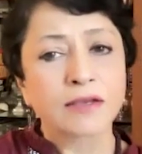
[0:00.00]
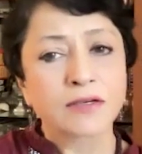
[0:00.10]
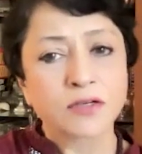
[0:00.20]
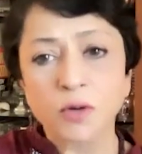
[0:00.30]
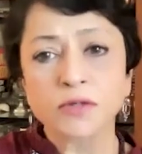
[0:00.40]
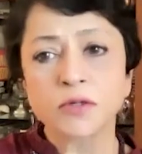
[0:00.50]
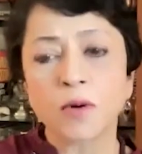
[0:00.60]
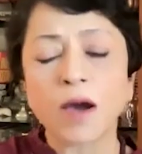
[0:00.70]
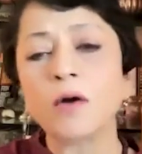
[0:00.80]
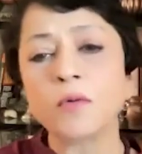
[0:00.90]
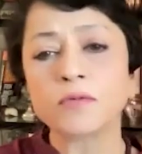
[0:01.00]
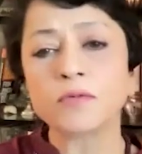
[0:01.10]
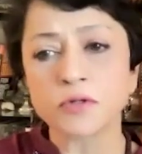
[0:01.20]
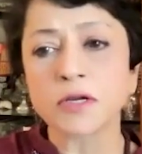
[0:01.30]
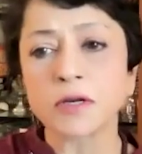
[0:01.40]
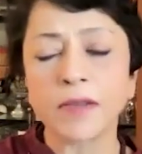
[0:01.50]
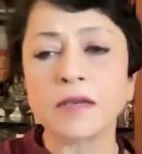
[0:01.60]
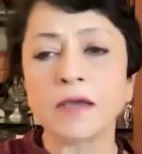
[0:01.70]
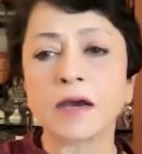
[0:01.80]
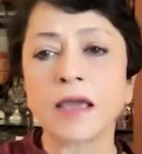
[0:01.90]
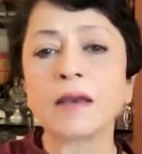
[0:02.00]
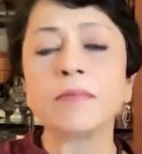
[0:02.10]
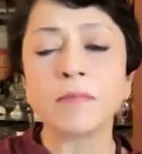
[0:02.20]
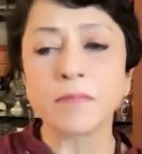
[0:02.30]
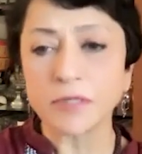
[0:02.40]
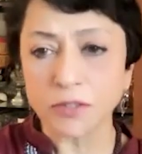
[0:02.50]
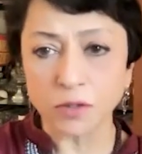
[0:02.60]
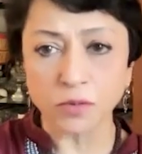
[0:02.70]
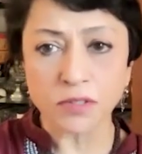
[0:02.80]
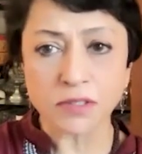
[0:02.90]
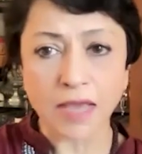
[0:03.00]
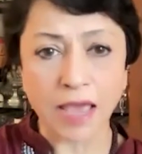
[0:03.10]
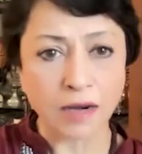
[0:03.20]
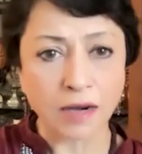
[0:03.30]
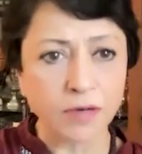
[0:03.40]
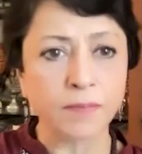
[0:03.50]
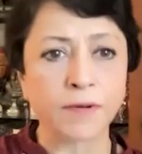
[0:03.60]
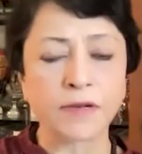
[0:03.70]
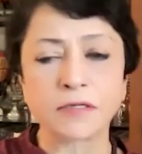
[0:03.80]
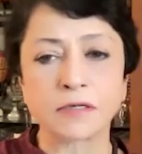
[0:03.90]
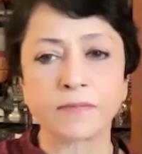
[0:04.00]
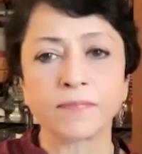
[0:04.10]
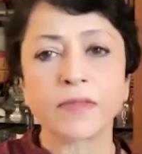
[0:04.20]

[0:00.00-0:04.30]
shows you how social media can be misused and manipulated.